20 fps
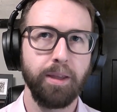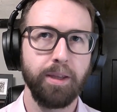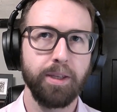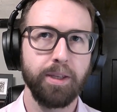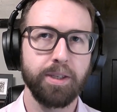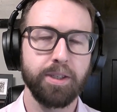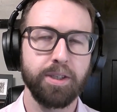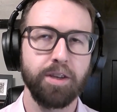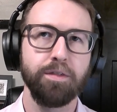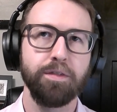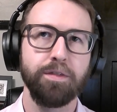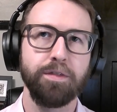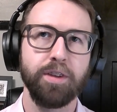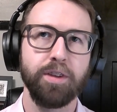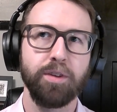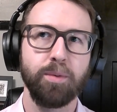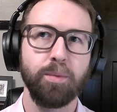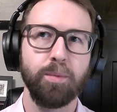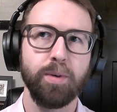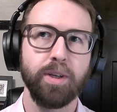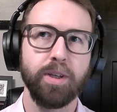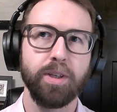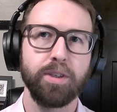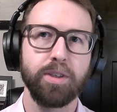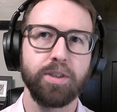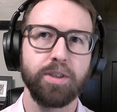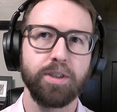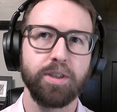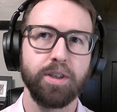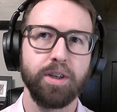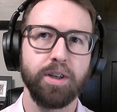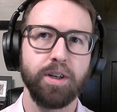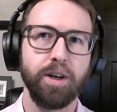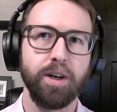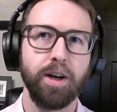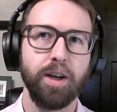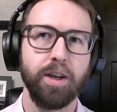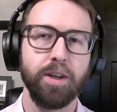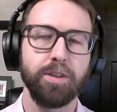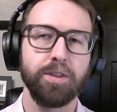is something which
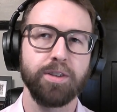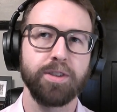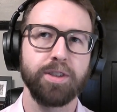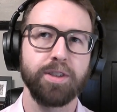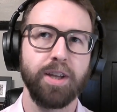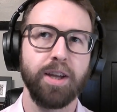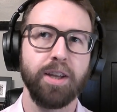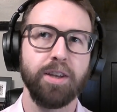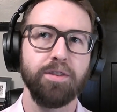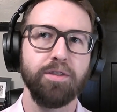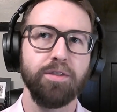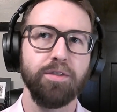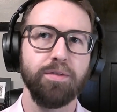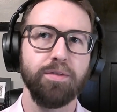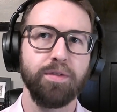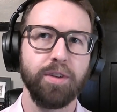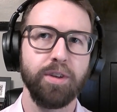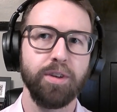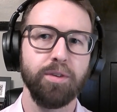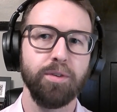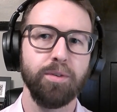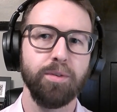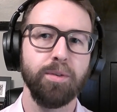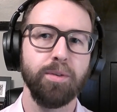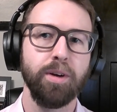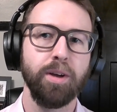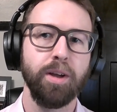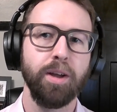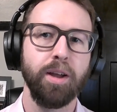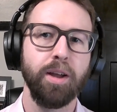I understand you feel